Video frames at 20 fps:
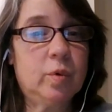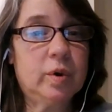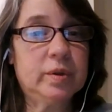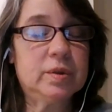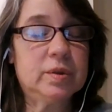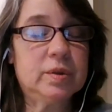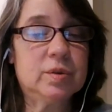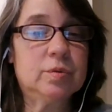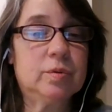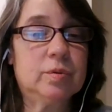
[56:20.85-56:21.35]

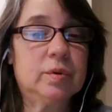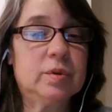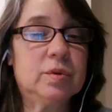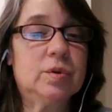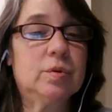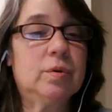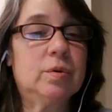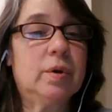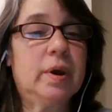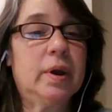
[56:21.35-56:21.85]
what the school is
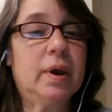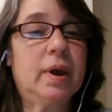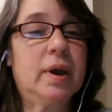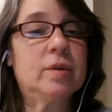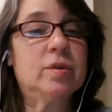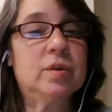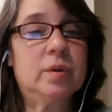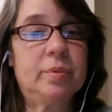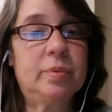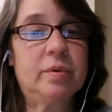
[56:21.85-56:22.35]
doing
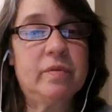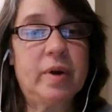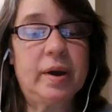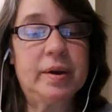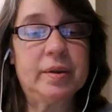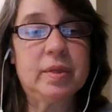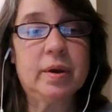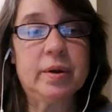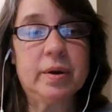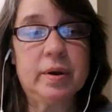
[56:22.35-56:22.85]
and to
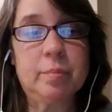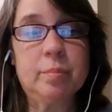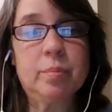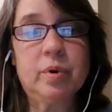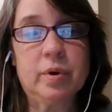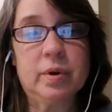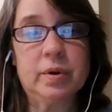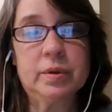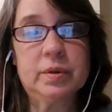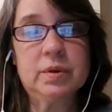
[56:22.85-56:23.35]
provide their
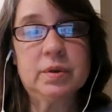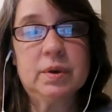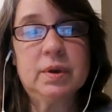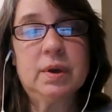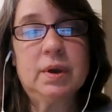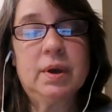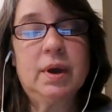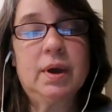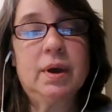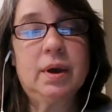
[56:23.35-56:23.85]
input.
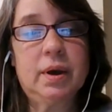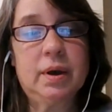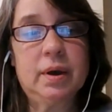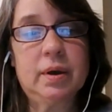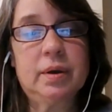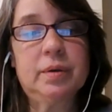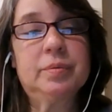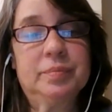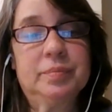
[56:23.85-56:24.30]
Uh,